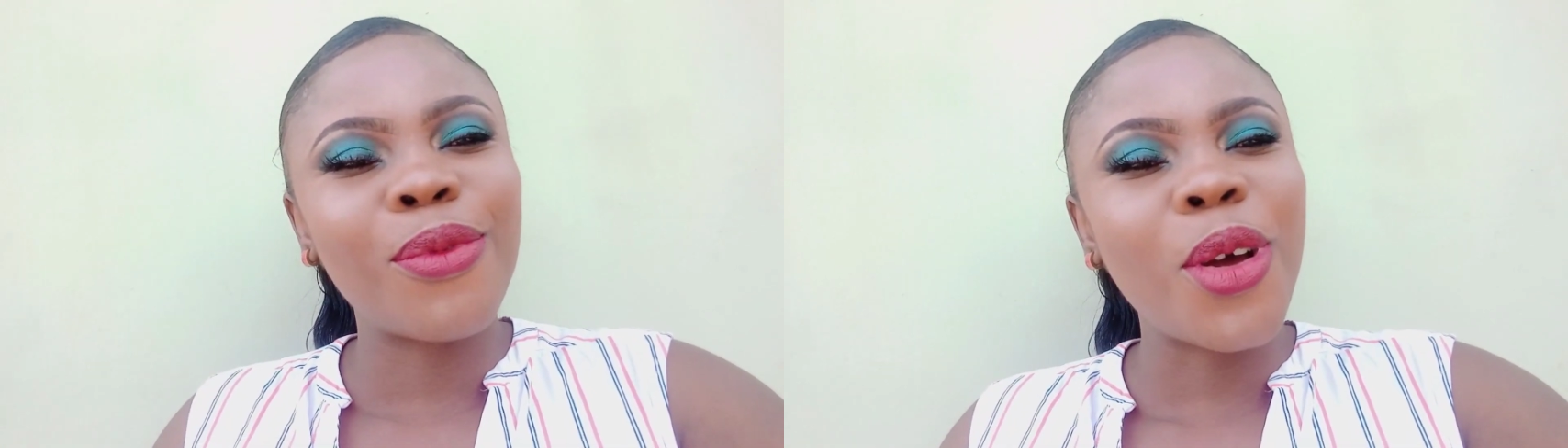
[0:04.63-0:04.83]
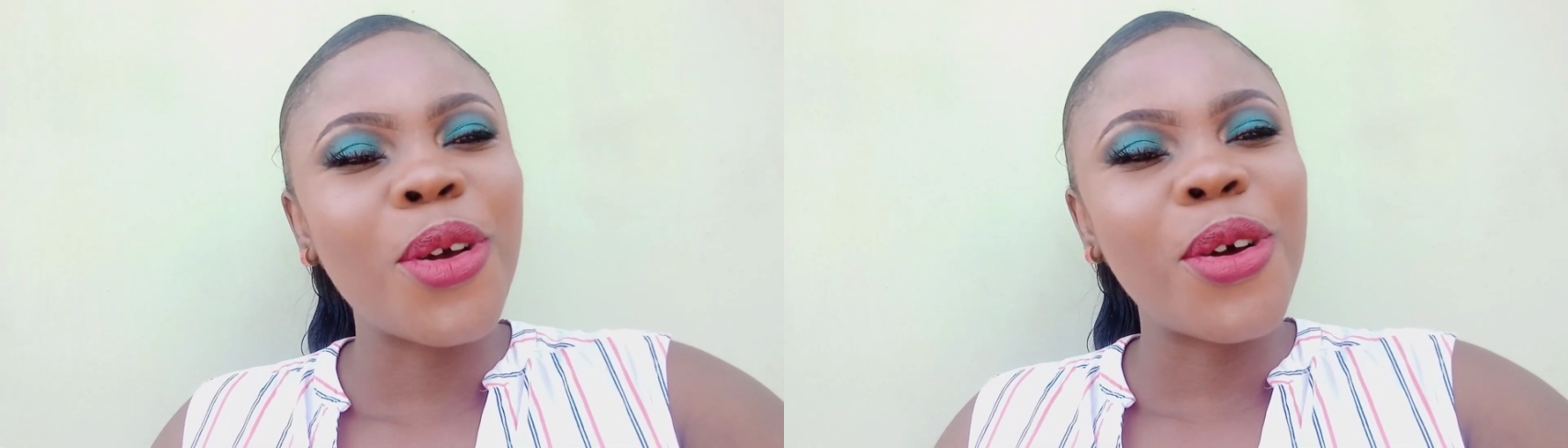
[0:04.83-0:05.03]

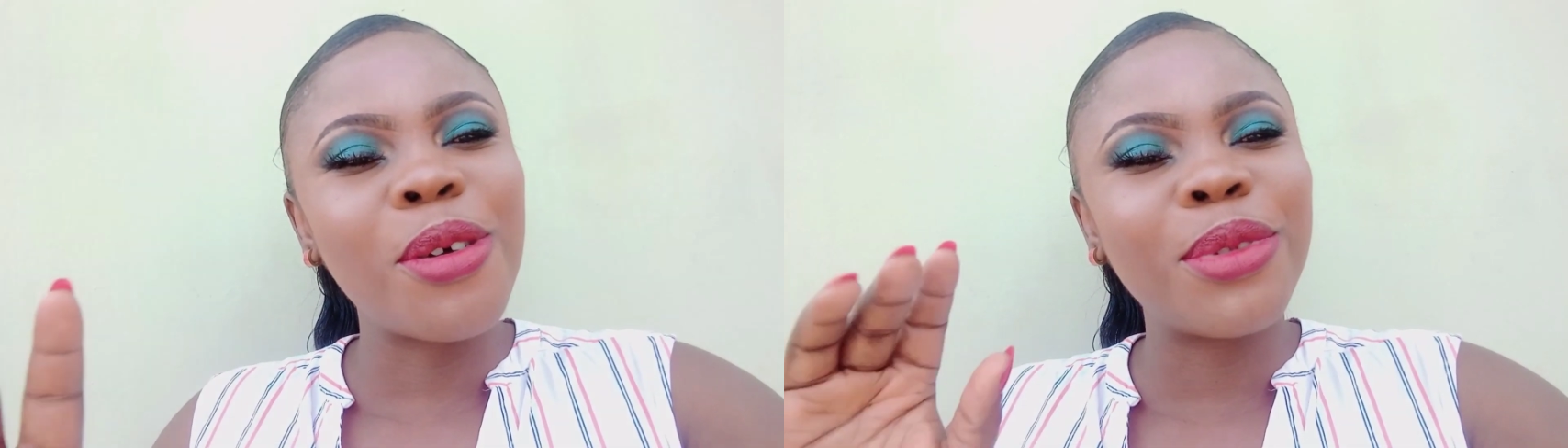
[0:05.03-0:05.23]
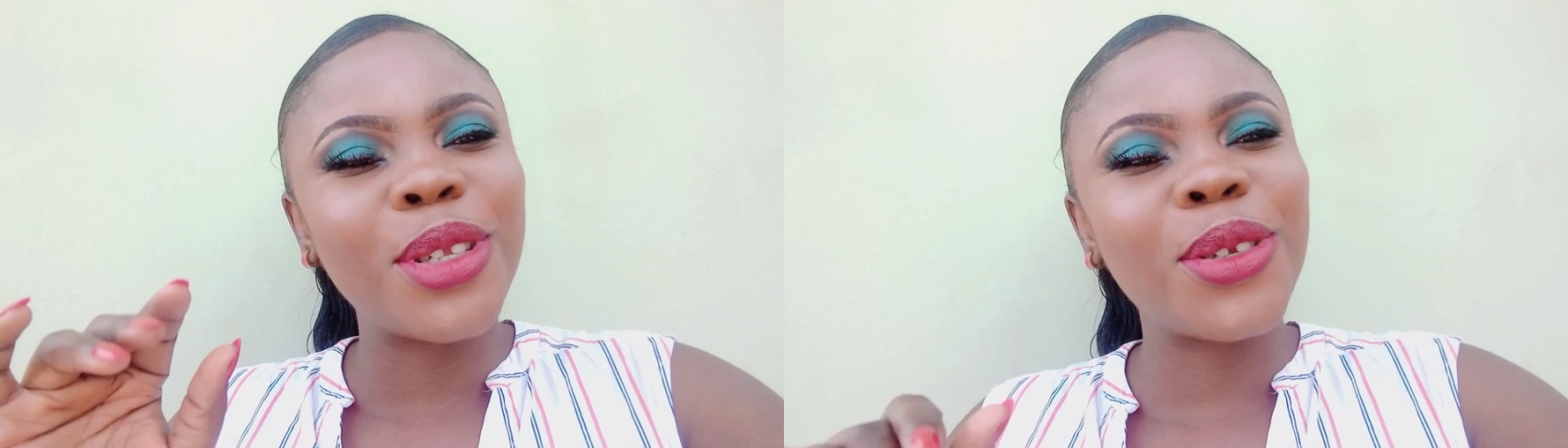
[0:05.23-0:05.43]

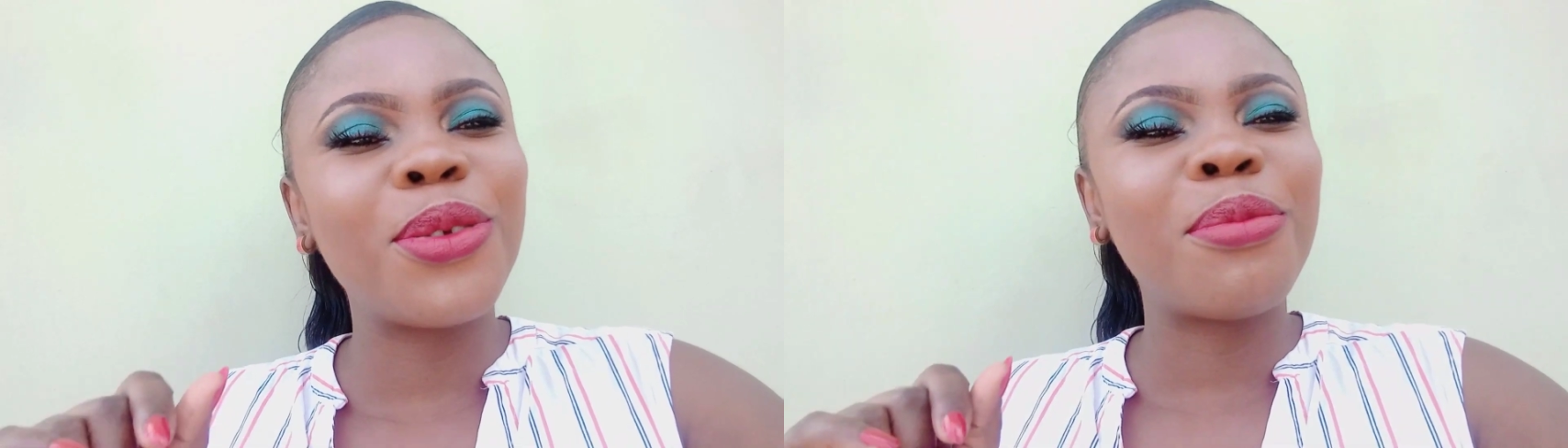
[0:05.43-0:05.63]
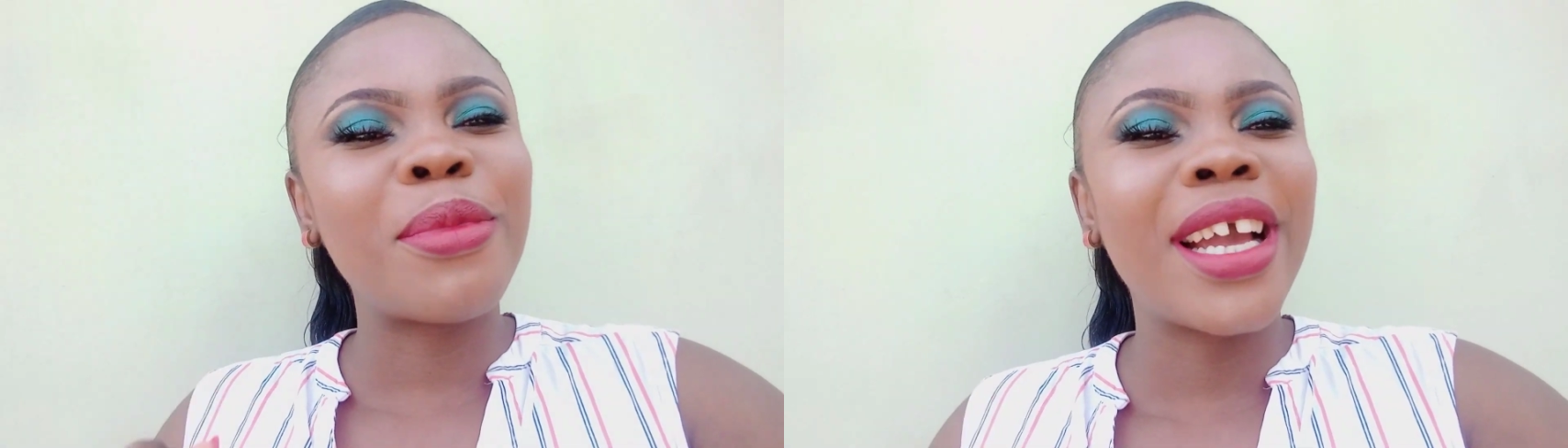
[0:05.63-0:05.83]
welcome to
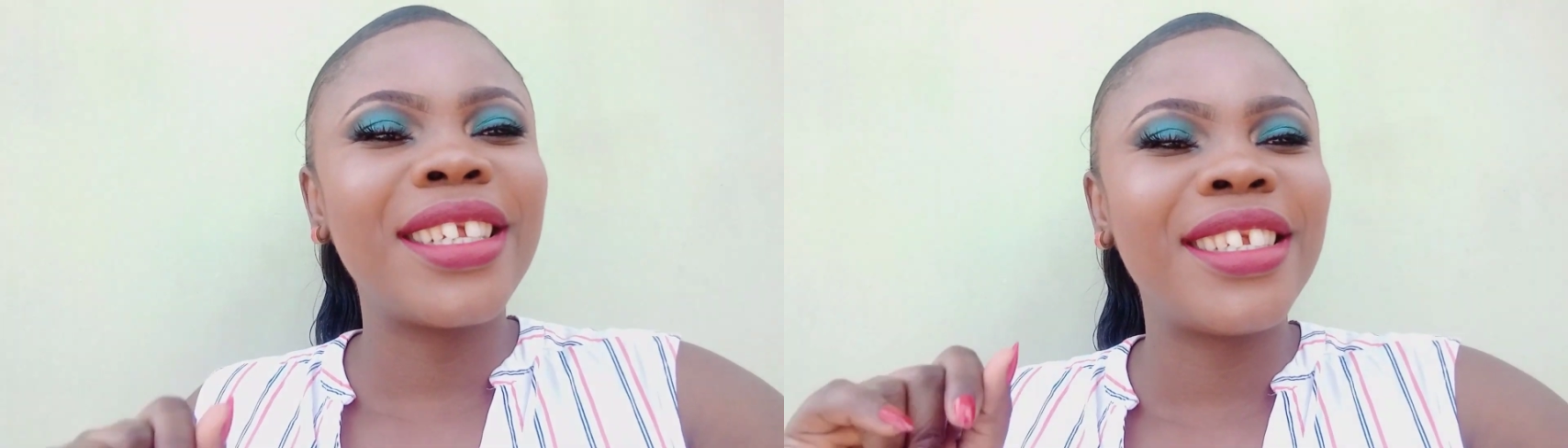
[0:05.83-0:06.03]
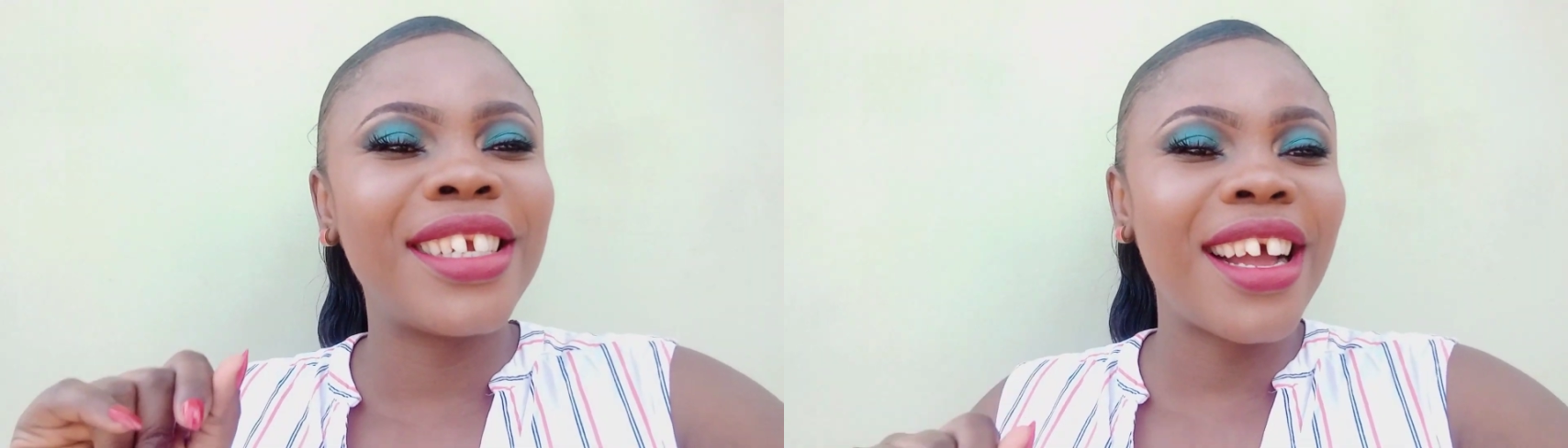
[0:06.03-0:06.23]

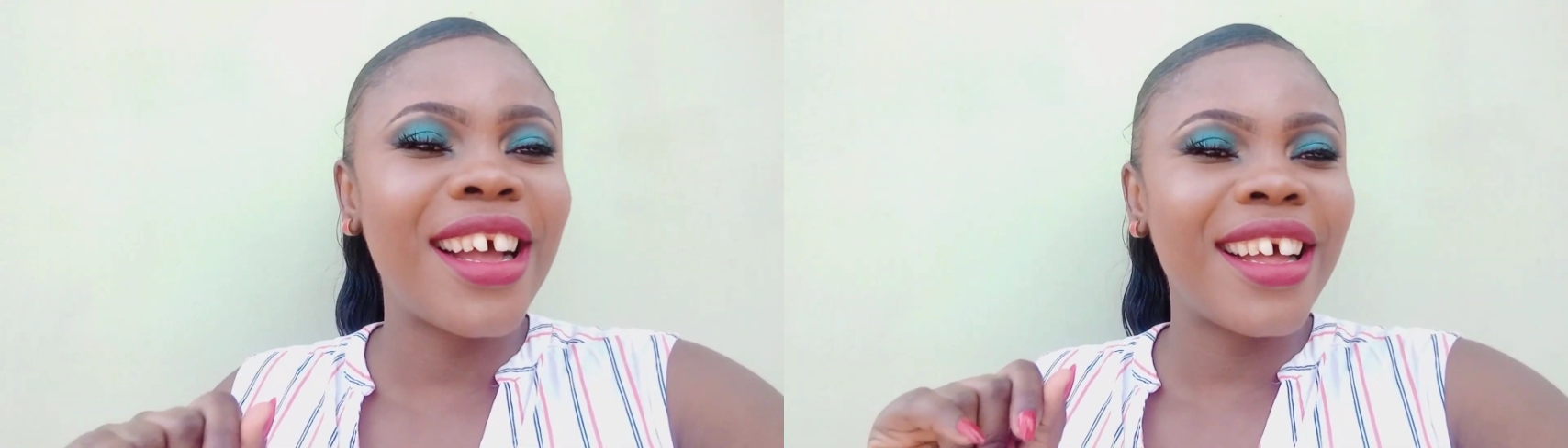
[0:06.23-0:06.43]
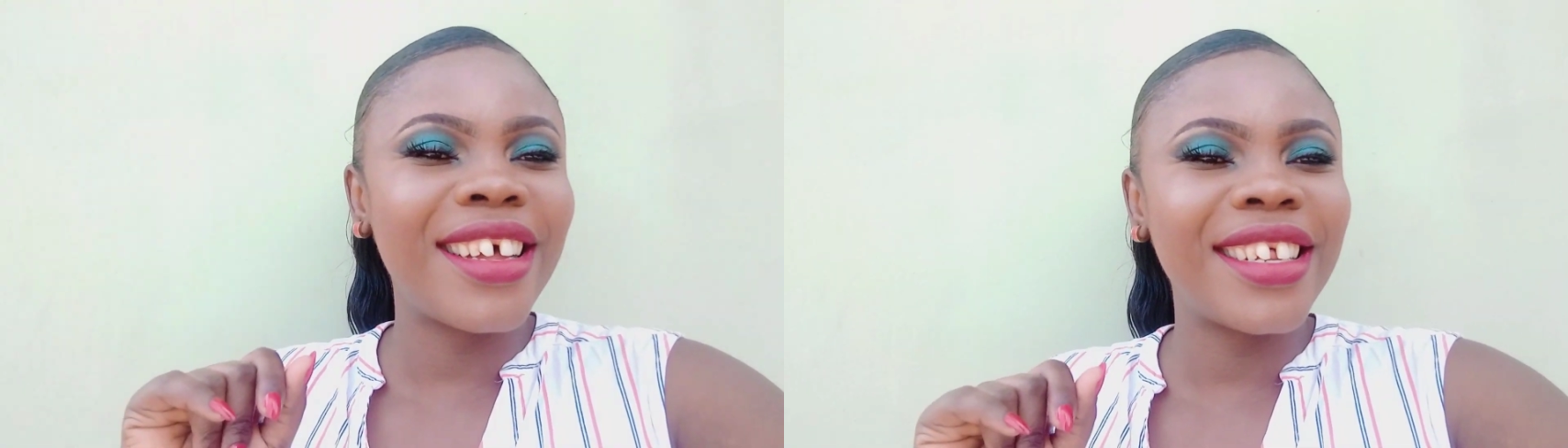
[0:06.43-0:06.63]
my
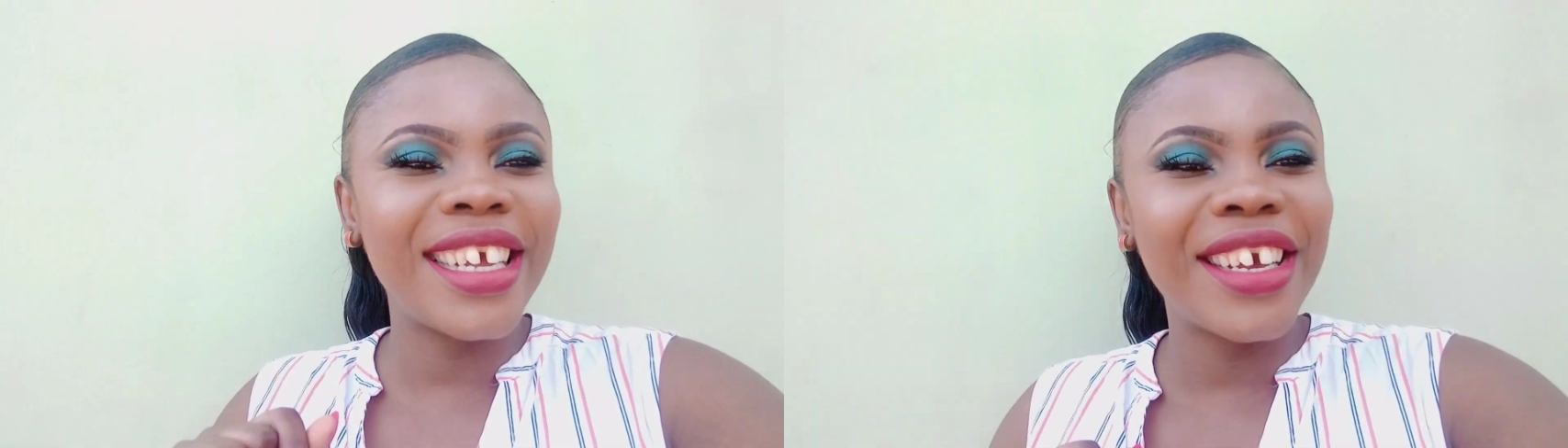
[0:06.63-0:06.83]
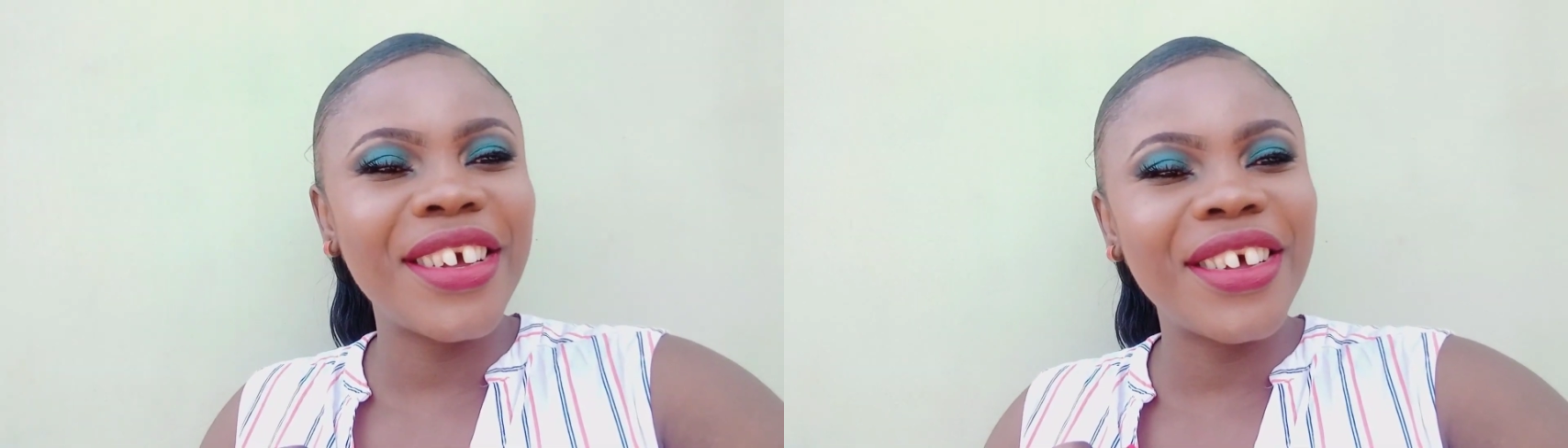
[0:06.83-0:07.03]

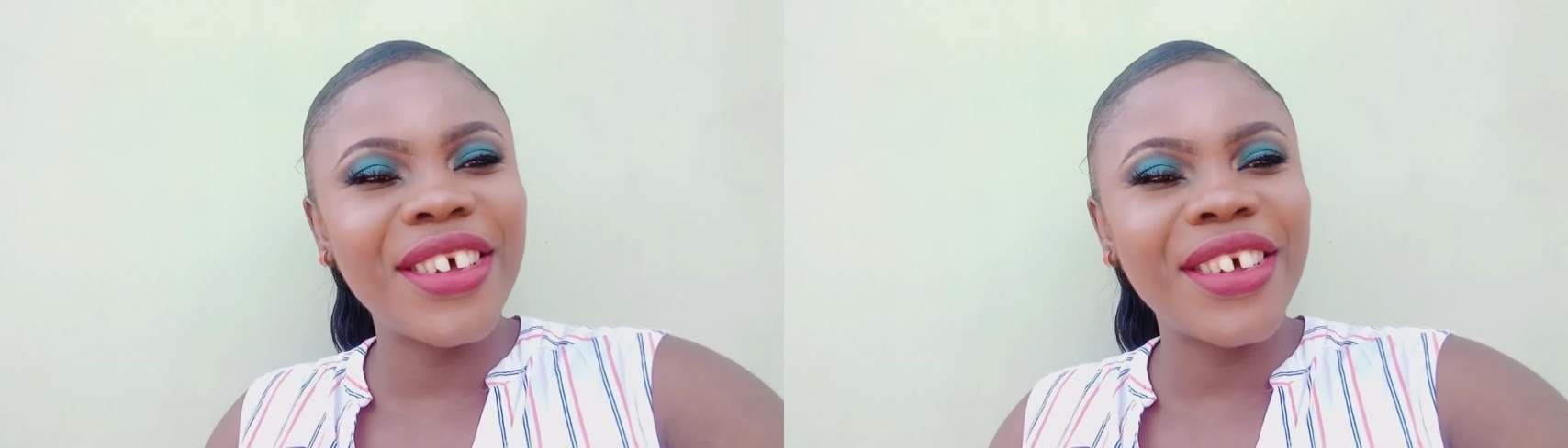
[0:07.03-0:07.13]
channel.